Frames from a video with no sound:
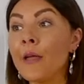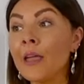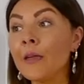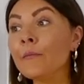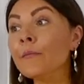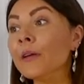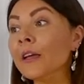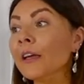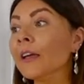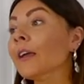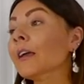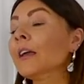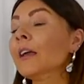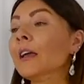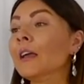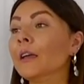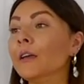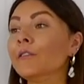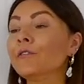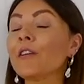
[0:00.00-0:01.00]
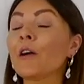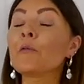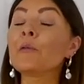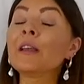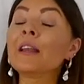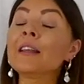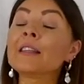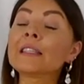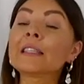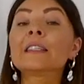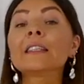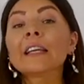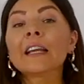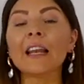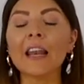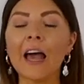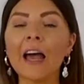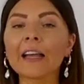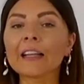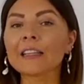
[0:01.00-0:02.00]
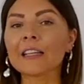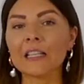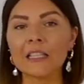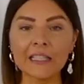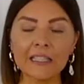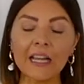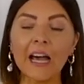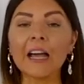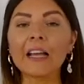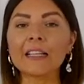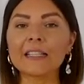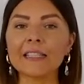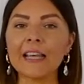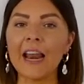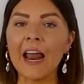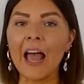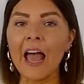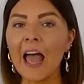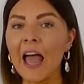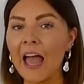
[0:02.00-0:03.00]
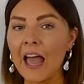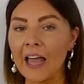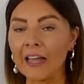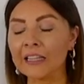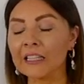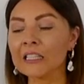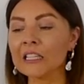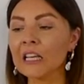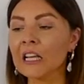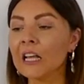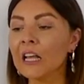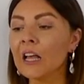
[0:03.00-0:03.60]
maybe, if I will still like the styles that I had.